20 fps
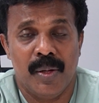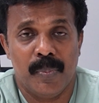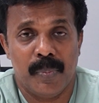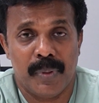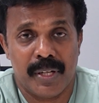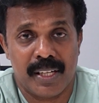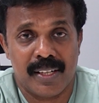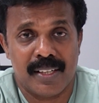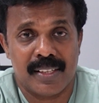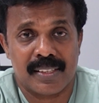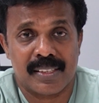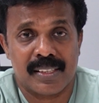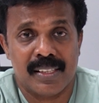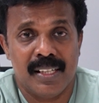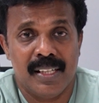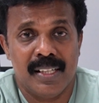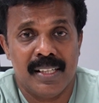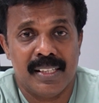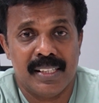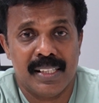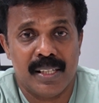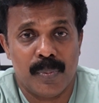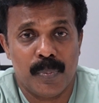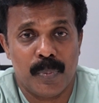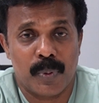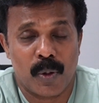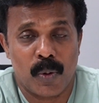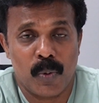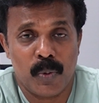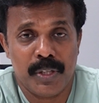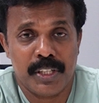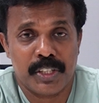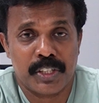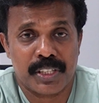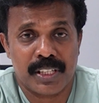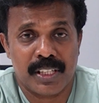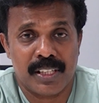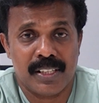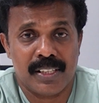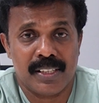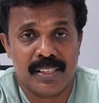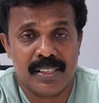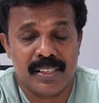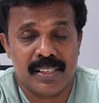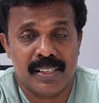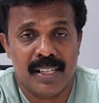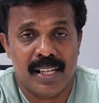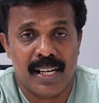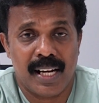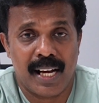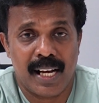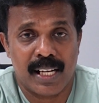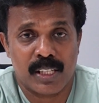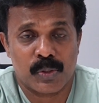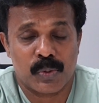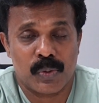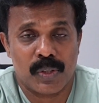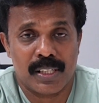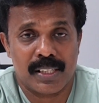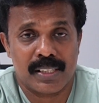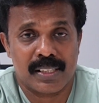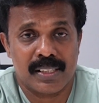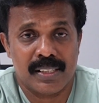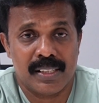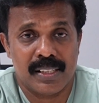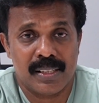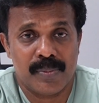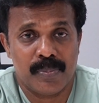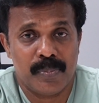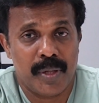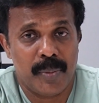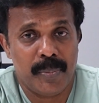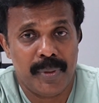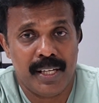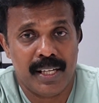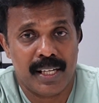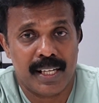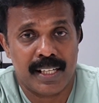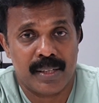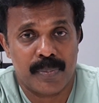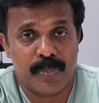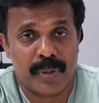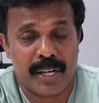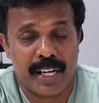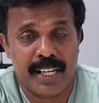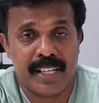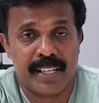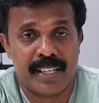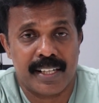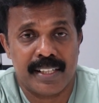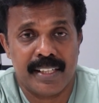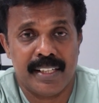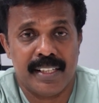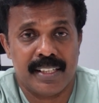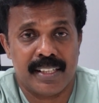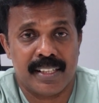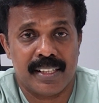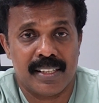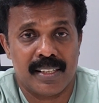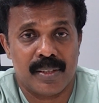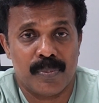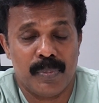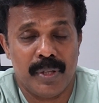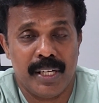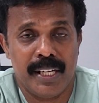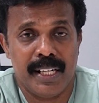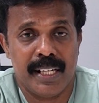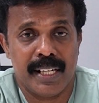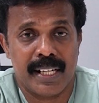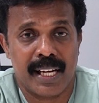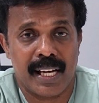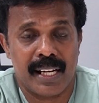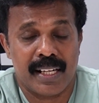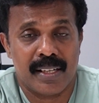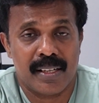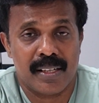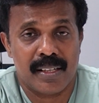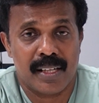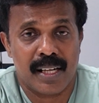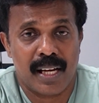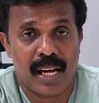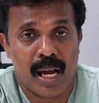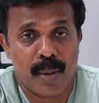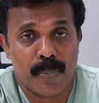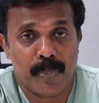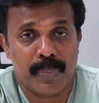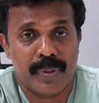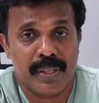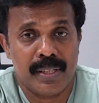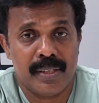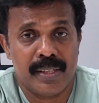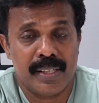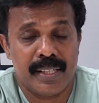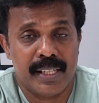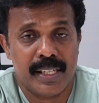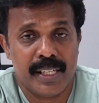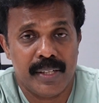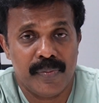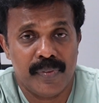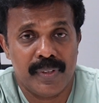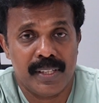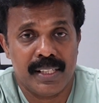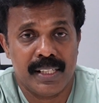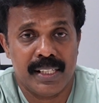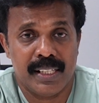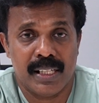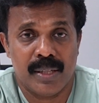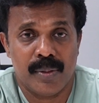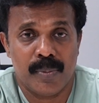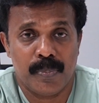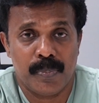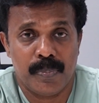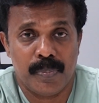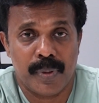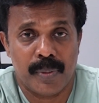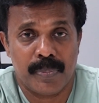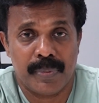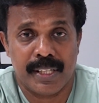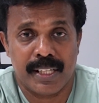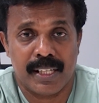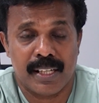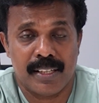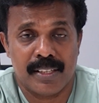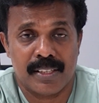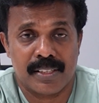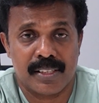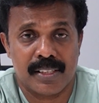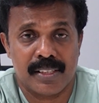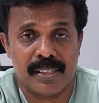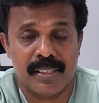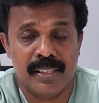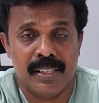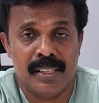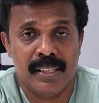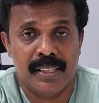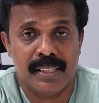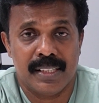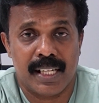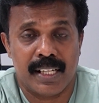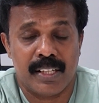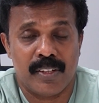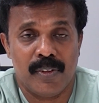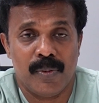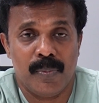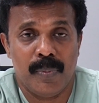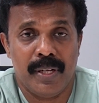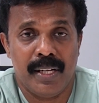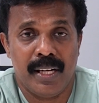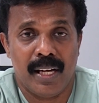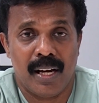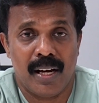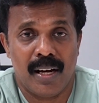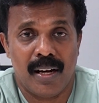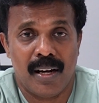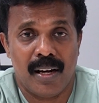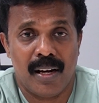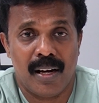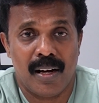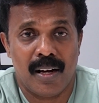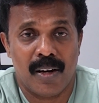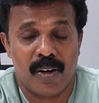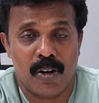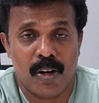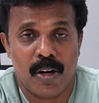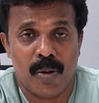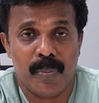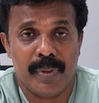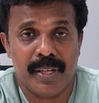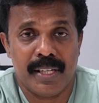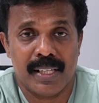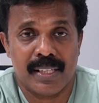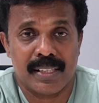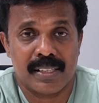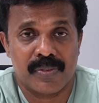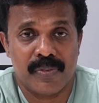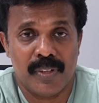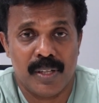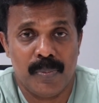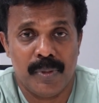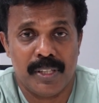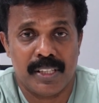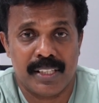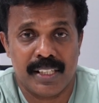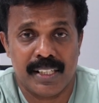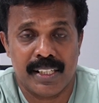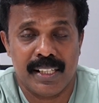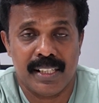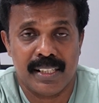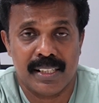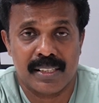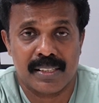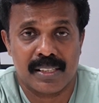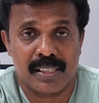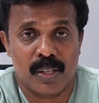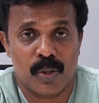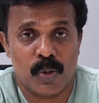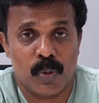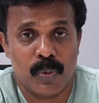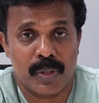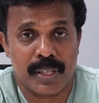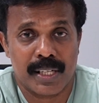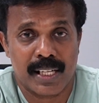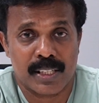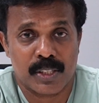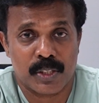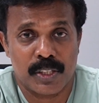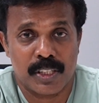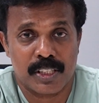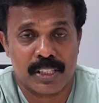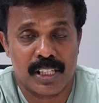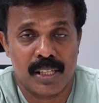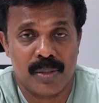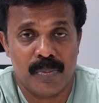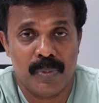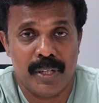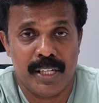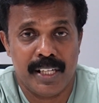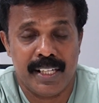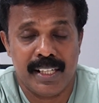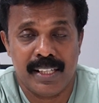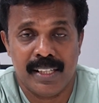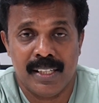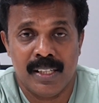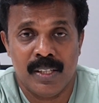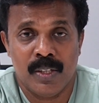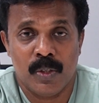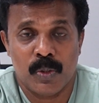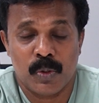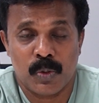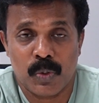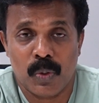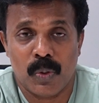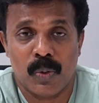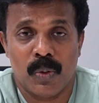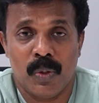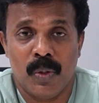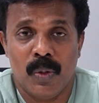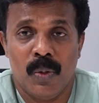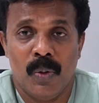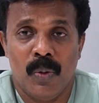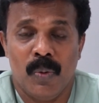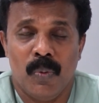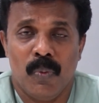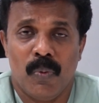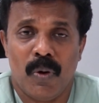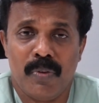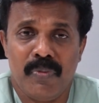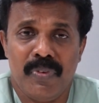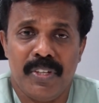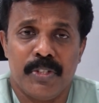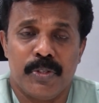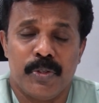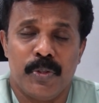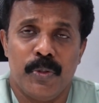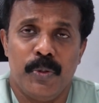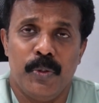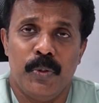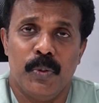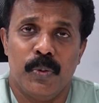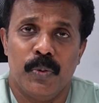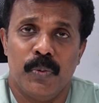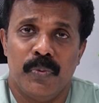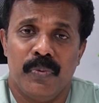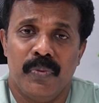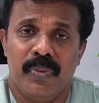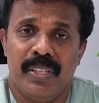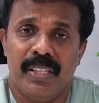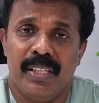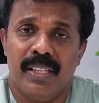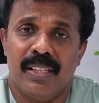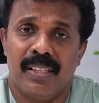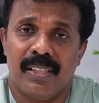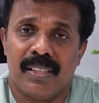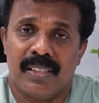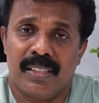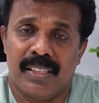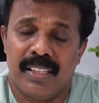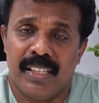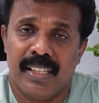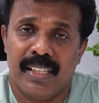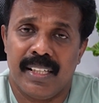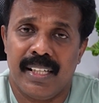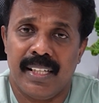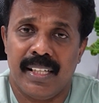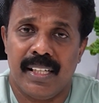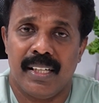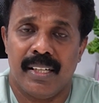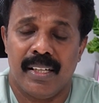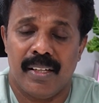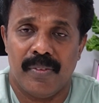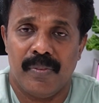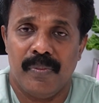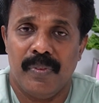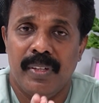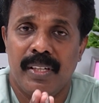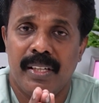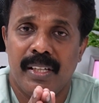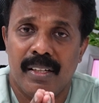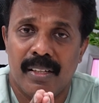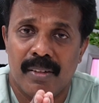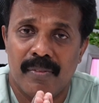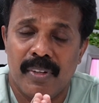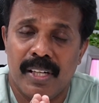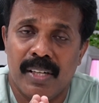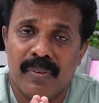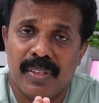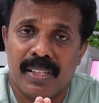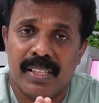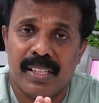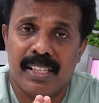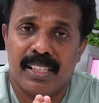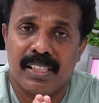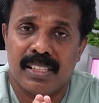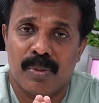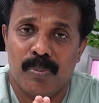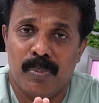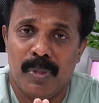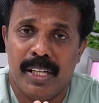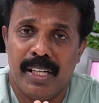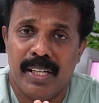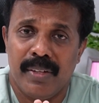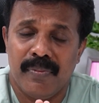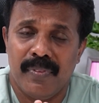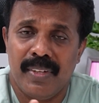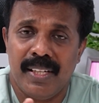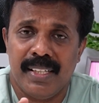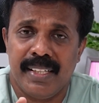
because the brownish color as well as maybe like bright red in color bleeding can happen even in a peptic ulcer. That will be alarming us. We'll be thinking this is a lower gastrointestinal bleeding. So what we should do, we are thinking whenever there is a bleeding, we